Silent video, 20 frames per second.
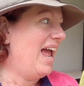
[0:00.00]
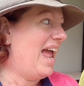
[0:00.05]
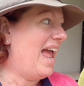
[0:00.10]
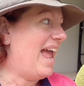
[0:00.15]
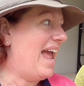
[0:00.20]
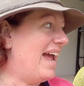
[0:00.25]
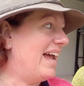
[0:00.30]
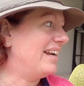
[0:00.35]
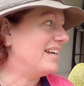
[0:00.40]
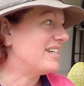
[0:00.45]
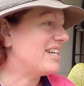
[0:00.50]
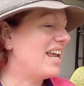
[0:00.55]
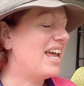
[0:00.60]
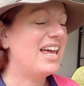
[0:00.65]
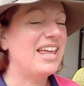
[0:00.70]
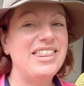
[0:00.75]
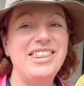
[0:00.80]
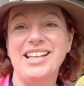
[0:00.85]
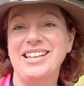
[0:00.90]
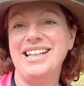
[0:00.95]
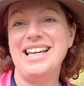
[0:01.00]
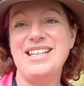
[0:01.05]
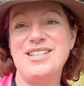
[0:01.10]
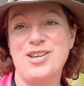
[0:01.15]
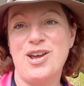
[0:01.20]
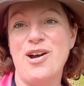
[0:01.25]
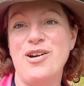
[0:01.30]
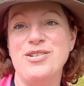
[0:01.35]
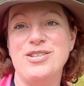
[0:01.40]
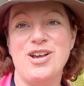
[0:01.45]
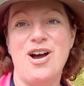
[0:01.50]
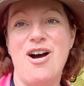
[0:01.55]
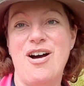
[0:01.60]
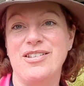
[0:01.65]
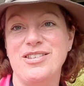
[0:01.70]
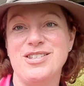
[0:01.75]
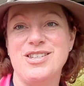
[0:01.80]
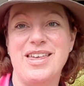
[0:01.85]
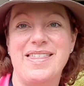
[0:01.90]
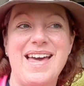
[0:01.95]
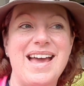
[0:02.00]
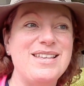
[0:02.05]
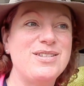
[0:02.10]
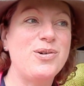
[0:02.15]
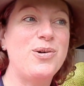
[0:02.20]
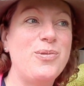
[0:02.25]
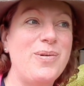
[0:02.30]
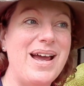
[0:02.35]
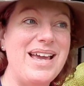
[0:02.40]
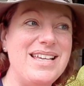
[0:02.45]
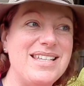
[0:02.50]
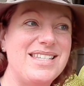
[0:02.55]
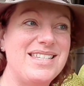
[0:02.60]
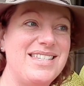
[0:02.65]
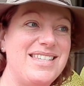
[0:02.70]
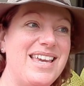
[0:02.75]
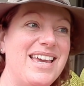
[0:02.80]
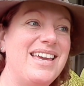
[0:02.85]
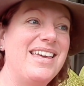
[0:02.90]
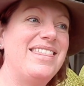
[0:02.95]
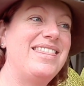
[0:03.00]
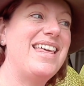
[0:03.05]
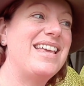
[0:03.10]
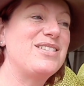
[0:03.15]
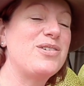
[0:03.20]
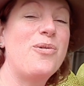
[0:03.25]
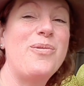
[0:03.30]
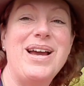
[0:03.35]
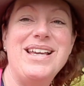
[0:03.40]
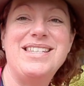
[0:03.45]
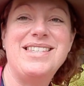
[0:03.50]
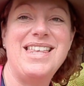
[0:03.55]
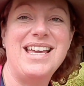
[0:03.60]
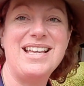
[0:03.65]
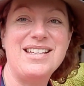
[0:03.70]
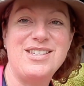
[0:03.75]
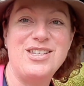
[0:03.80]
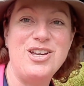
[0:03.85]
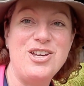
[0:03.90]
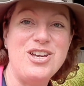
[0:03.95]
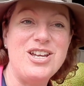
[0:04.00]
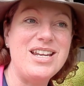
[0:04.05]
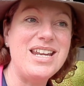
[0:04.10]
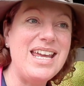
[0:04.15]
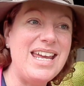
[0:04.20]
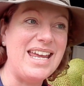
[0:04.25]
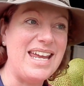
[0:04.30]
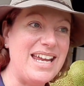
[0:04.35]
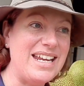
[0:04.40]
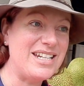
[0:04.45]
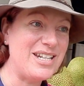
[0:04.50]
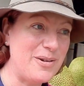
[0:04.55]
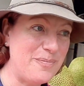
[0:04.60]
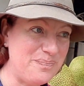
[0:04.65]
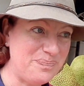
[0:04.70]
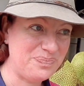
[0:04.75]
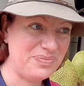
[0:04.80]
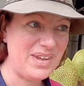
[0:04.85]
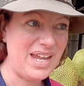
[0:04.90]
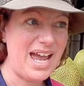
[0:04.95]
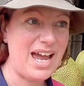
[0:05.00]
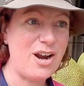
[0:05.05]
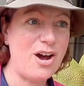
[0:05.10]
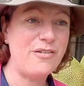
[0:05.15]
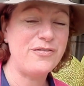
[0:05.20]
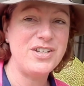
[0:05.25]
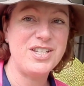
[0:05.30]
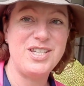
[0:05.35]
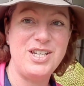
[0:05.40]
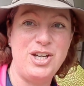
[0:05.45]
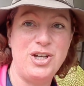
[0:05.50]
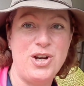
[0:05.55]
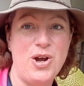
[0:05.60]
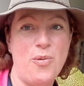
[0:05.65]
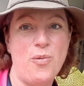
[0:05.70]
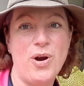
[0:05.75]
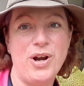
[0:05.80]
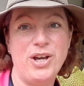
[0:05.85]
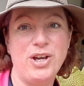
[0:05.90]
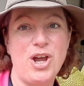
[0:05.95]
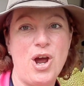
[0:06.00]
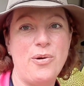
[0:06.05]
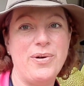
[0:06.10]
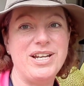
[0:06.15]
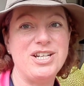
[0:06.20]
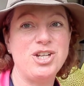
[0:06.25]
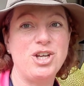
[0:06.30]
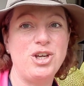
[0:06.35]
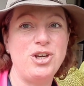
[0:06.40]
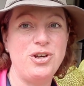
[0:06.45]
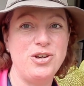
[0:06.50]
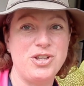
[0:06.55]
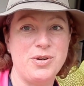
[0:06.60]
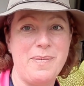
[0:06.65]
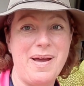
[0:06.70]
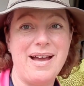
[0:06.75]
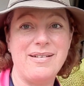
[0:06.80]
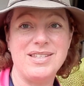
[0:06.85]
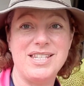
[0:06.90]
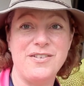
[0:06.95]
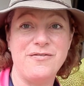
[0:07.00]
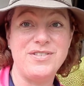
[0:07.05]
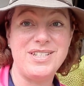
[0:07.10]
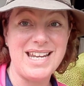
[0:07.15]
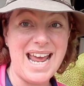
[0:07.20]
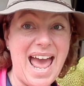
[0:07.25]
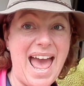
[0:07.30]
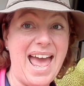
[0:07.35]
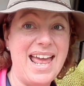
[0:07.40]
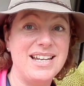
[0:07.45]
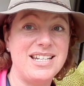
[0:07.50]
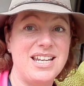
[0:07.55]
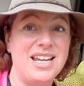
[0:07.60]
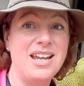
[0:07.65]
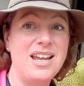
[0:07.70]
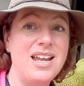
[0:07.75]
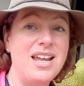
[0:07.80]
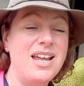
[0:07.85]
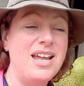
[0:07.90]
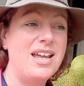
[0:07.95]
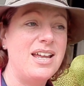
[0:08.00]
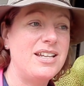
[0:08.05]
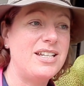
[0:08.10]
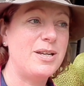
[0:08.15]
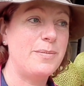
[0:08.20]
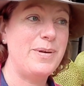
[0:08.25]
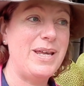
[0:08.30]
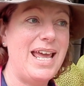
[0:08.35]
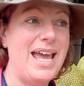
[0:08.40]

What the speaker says: And the list goes on. So there's always there's always things that you need. And obviously you don't want to go into huge amounts of debt to